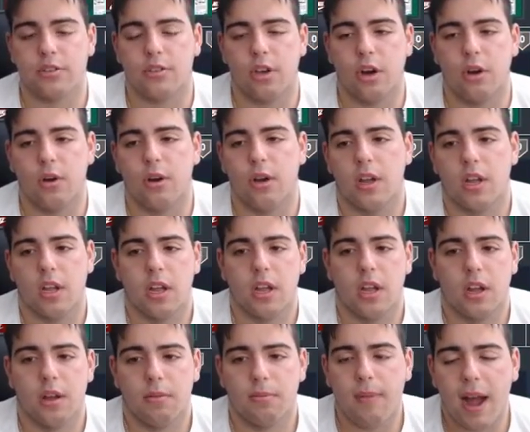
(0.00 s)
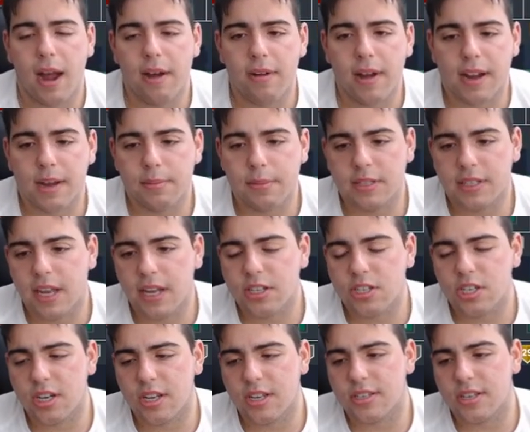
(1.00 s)
So my
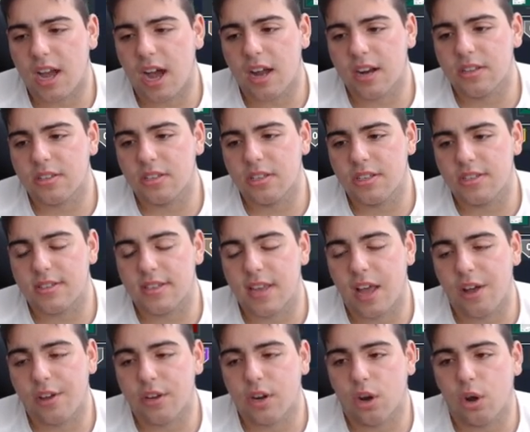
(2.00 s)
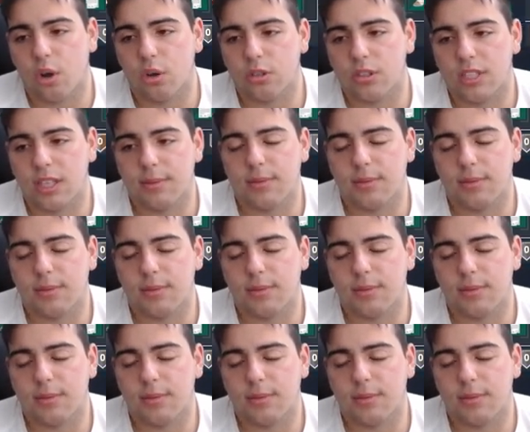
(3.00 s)
recommendation is honestly sell your whole team